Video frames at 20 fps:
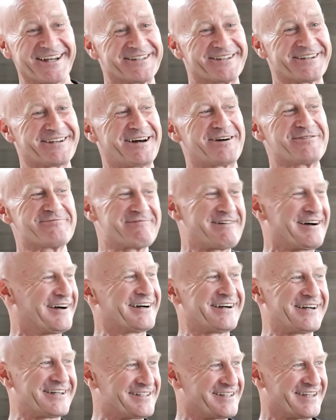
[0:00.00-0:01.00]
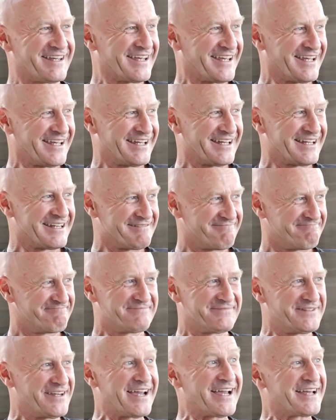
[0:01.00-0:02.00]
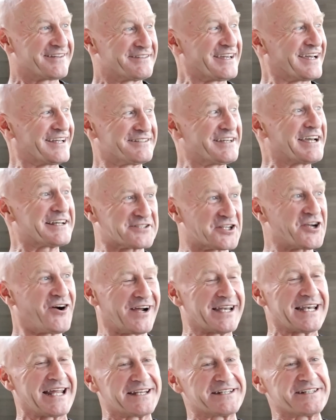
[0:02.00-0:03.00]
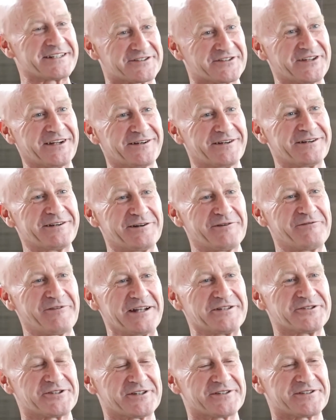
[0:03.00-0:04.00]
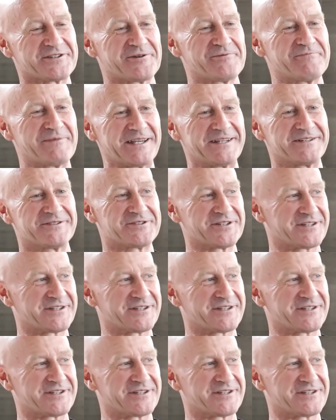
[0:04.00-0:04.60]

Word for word: You know. Uh, yeah, yeah, yeah. Thailand is still an adventure to me.